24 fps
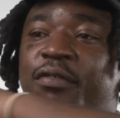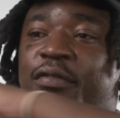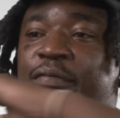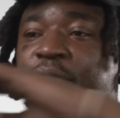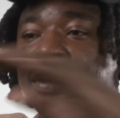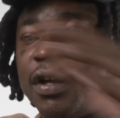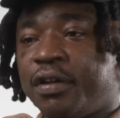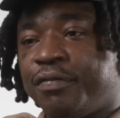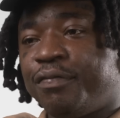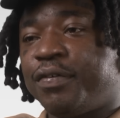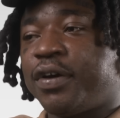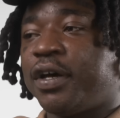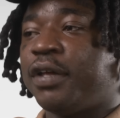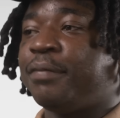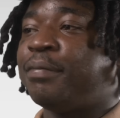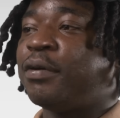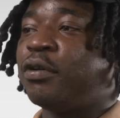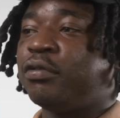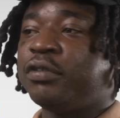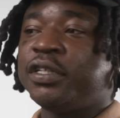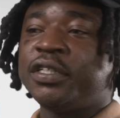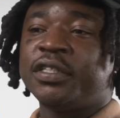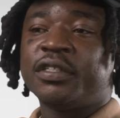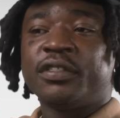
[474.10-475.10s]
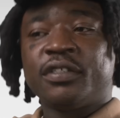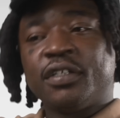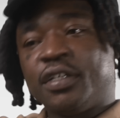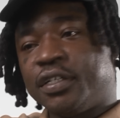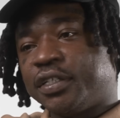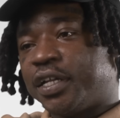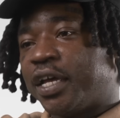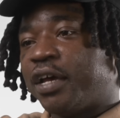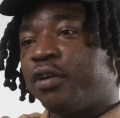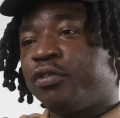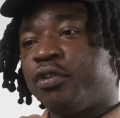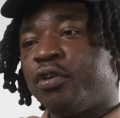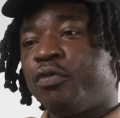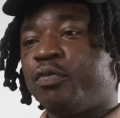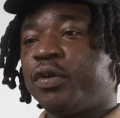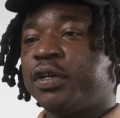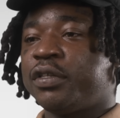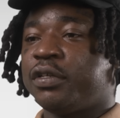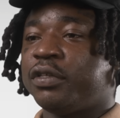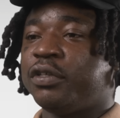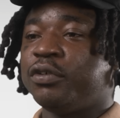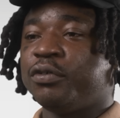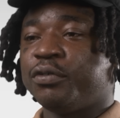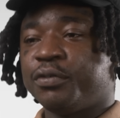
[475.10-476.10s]
Everybody fighting. Police, they don't know
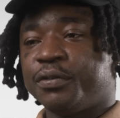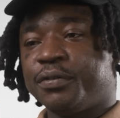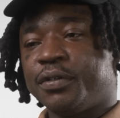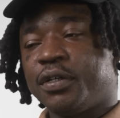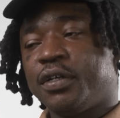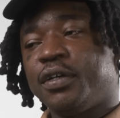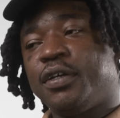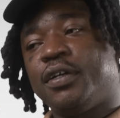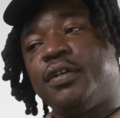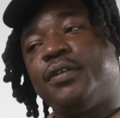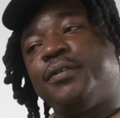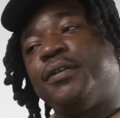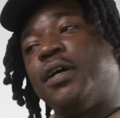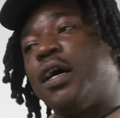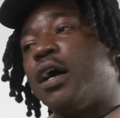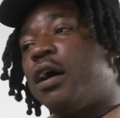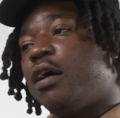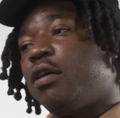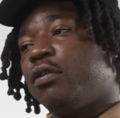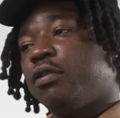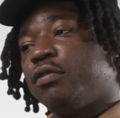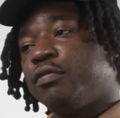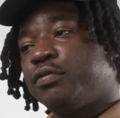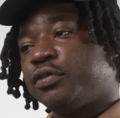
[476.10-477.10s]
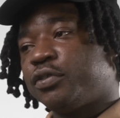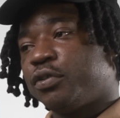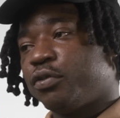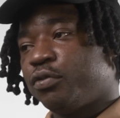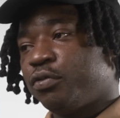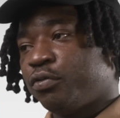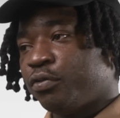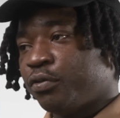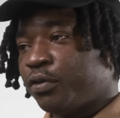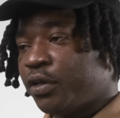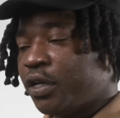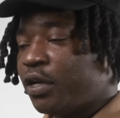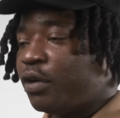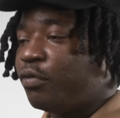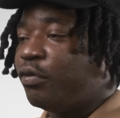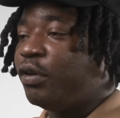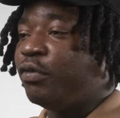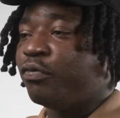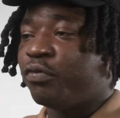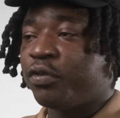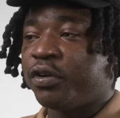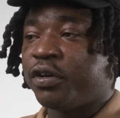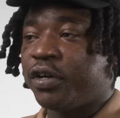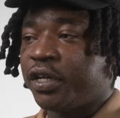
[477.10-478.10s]
what to do. All over school.
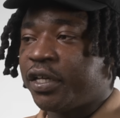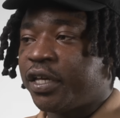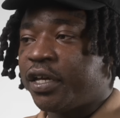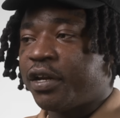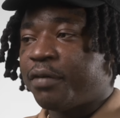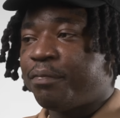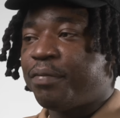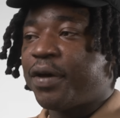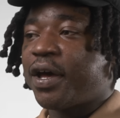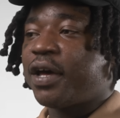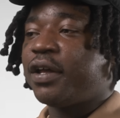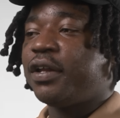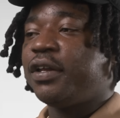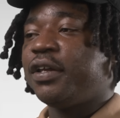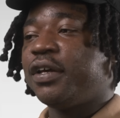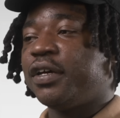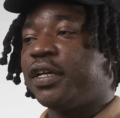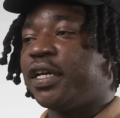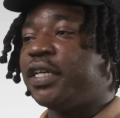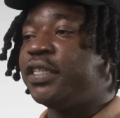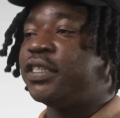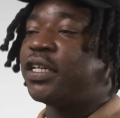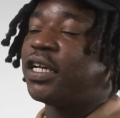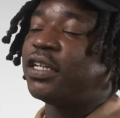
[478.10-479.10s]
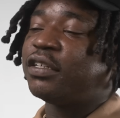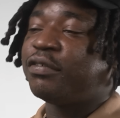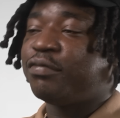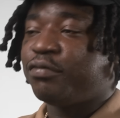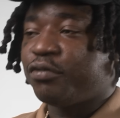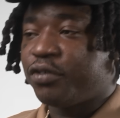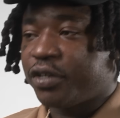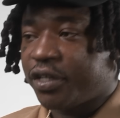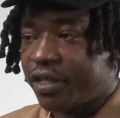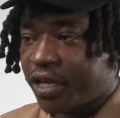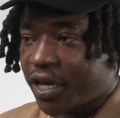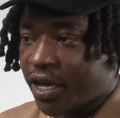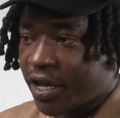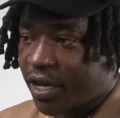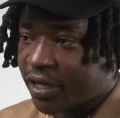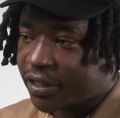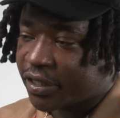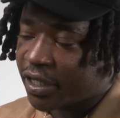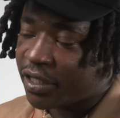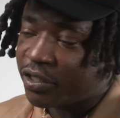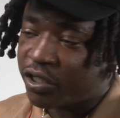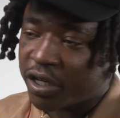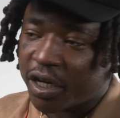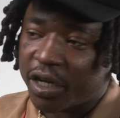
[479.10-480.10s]
We run, get up out of there. They chasing for the
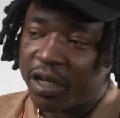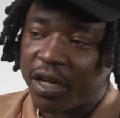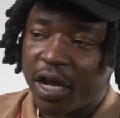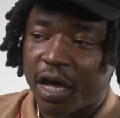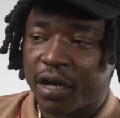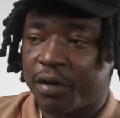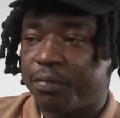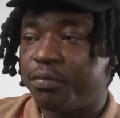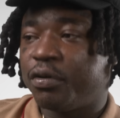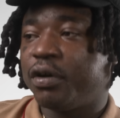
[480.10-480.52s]
gas. They trying to lock a